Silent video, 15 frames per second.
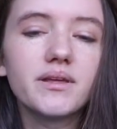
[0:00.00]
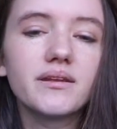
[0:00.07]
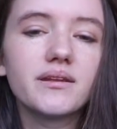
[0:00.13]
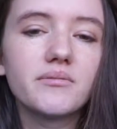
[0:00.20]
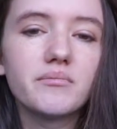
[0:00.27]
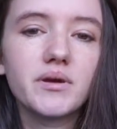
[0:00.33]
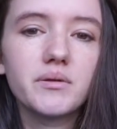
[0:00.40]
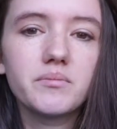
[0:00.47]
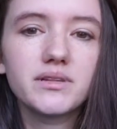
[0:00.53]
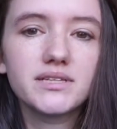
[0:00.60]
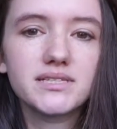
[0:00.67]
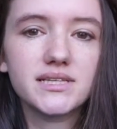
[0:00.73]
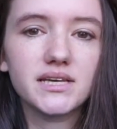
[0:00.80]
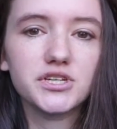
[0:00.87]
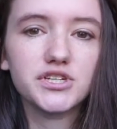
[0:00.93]

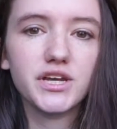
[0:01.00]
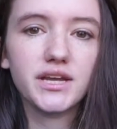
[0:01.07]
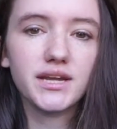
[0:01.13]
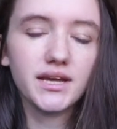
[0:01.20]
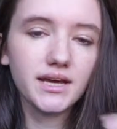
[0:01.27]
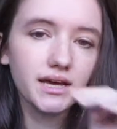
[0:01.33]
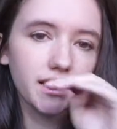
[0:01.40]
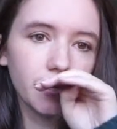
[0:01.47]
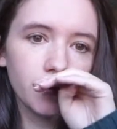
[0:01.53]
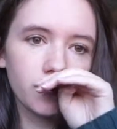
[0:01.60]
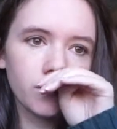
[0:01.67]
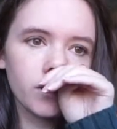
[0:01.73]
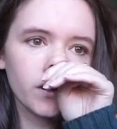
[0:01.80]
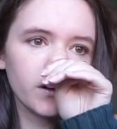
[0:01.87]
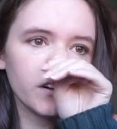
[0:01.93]
Minimalization
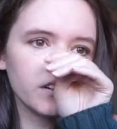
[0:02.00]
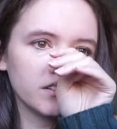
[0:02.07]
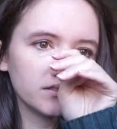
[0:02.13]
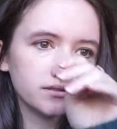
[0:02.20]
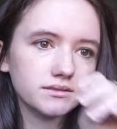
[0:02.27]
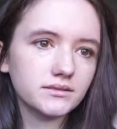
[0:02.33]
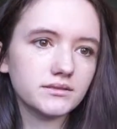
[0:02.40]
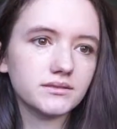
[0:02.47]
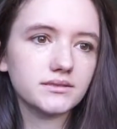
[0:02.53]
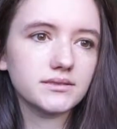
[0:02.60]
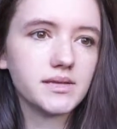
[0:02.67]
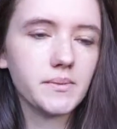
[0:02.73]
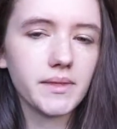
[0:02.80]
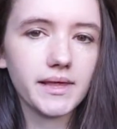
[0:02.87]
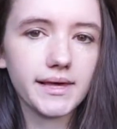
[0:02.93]
or
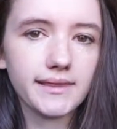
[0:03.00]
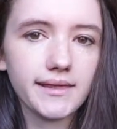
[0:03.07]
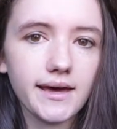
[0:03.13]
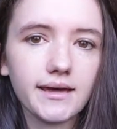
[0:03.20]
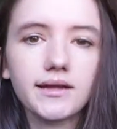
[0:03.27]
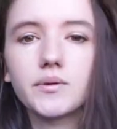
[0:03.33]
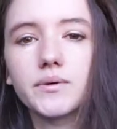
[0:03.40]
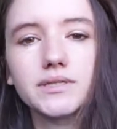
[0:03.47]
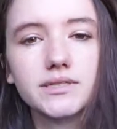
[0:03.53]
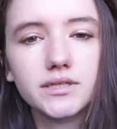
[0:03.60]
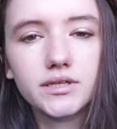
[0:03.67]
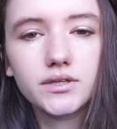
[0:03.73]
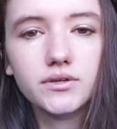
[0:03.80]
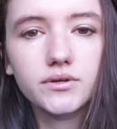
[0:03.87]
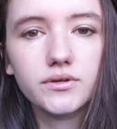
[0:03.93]
something like that. Anyways,
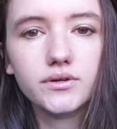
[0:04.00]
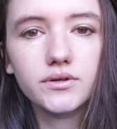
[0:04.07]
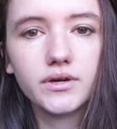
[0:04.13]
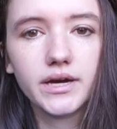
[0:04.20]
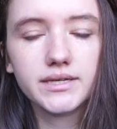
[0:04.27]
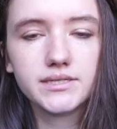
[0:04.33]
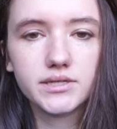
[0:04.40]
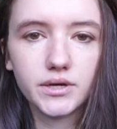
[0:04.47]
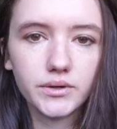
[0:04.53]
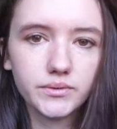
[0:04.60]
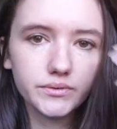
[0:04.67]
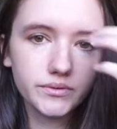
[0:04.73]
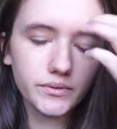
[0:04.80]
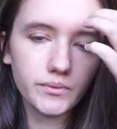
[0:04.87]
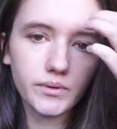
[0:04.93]
you guys know
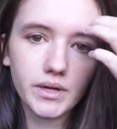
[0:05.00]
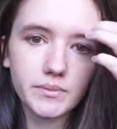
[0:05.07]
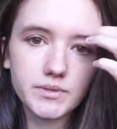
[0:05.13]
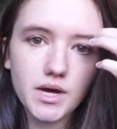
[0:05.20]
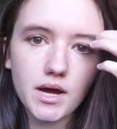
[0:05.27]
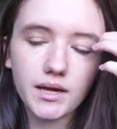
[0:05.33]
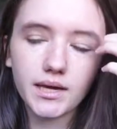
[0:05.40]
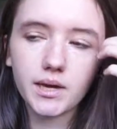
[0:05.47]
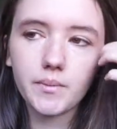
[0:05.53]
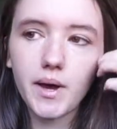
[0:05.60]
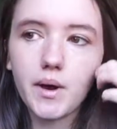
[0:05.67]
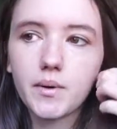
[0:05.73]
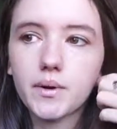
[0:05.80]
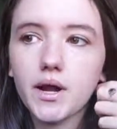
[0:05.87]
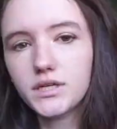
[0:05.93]
what I'm talking
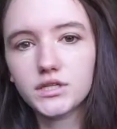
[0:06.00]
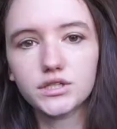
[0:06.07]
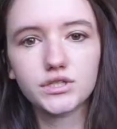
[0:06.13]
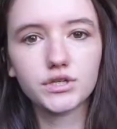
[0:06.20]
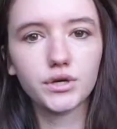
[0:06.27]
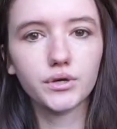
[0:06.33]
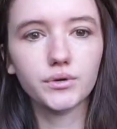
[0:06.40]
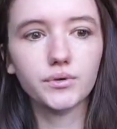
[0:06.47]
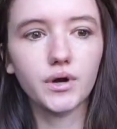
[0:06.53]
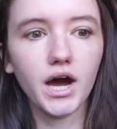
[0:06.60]
about. So